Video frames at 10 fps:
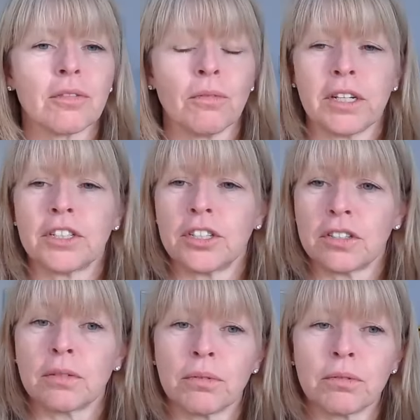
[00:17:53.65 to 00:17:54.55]
which
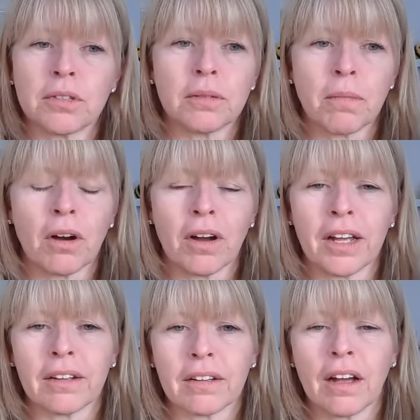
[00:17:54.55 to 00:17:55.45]
is supported
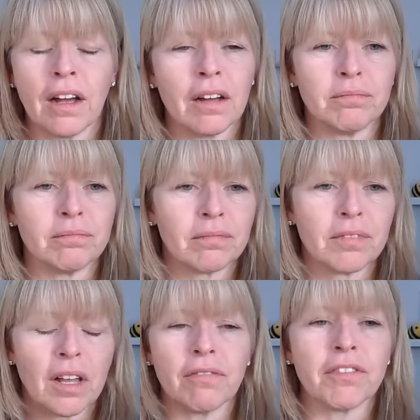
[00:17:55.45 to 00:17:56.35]
by um,
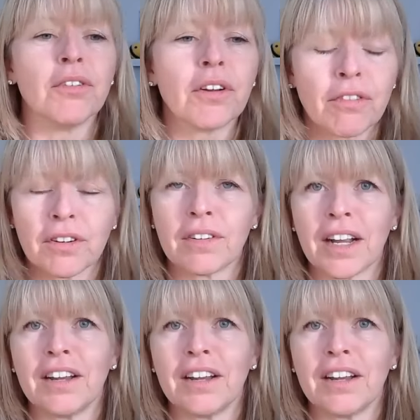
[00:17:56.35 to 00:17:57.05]
a few different.